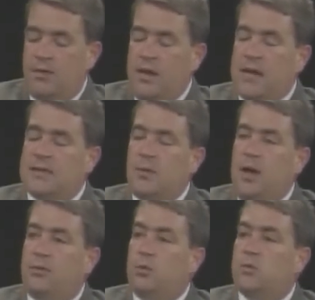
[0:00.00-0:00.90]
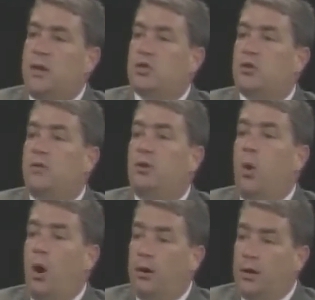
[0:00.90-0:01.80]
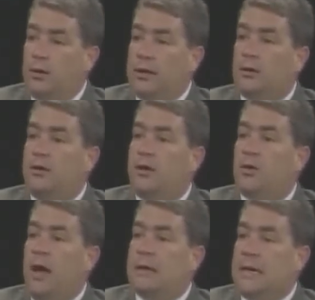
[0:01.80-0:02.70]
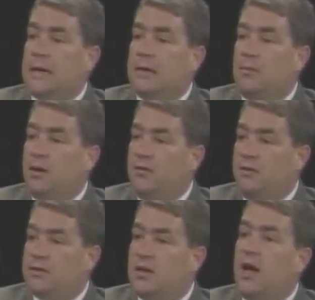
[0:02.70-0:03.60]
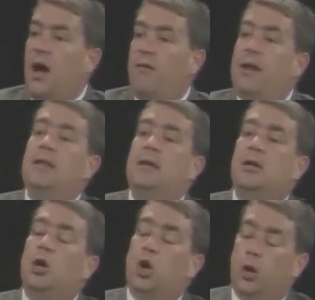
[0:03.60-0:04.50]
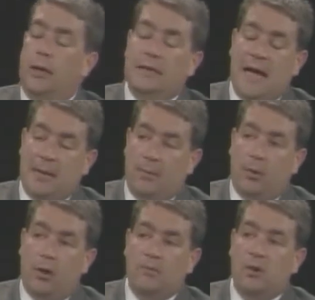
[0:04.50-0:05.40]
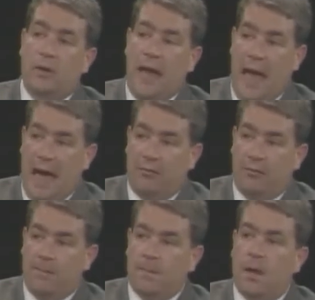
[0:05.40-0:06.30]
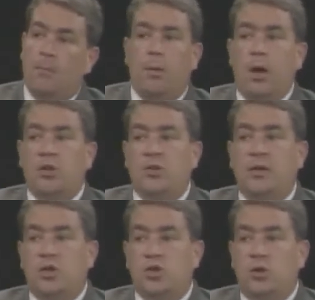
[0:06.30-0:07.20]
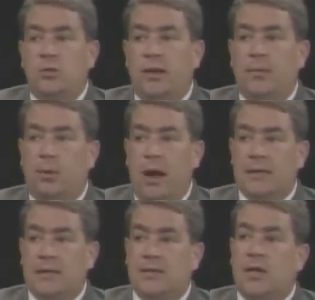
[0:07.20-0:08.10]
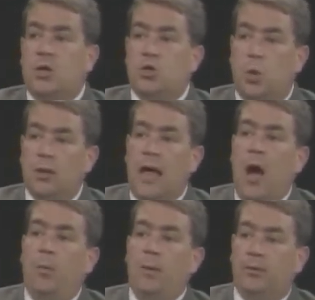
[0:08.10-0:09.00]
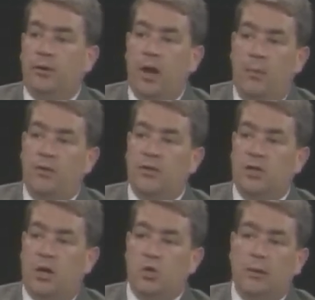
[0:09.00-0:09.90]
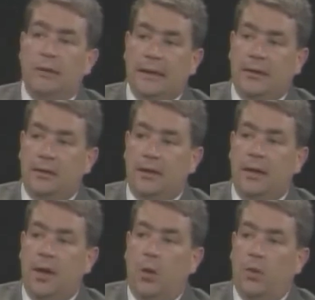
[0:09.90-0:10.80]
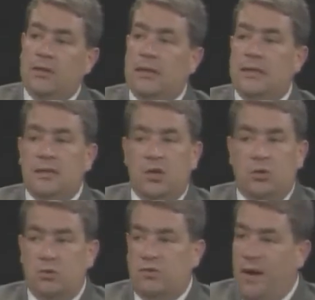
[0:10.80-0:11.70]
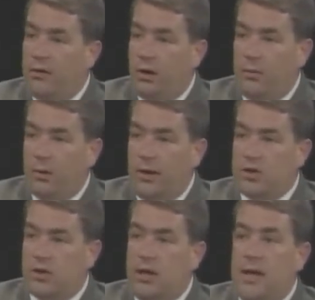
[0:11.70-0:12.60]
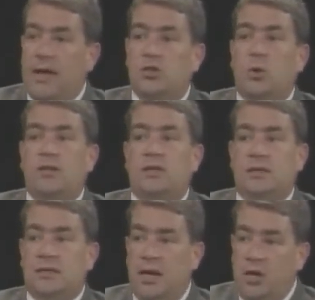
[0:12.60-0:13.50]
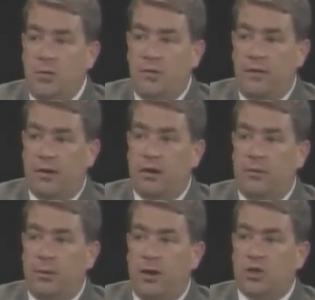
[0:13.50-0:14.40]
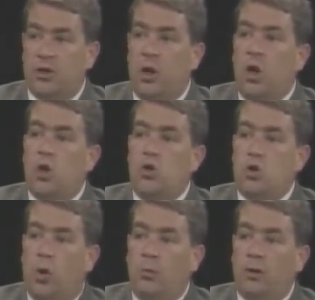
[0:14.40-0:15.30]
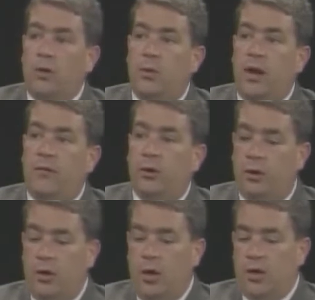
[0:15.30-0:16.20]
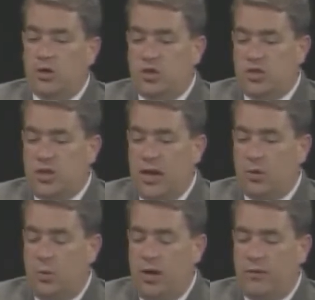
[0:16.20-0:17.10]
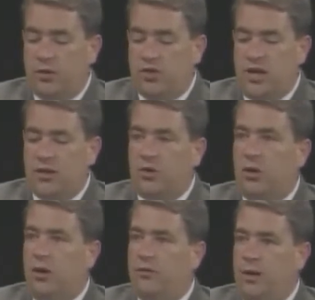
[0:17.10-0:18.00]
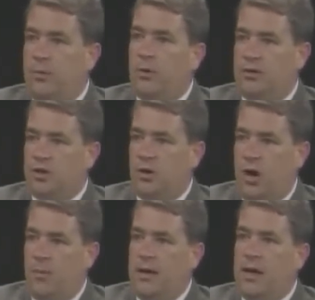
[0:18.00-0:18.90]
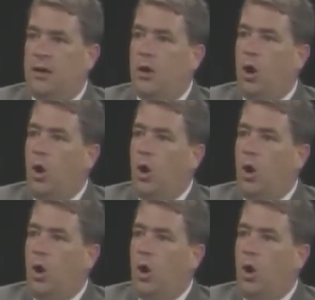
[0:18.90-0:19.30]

The next thing we have to do is make sure that if you are here illegally, that you're not taking the benefits of any of the current entitlement programs that we have. But we also need to streamline the process to allow people to come to this country legally. Once again, this country was founded on immigration. It's going to continue to be founded on immigration. Normally, whatever sector of immigrants that are coming in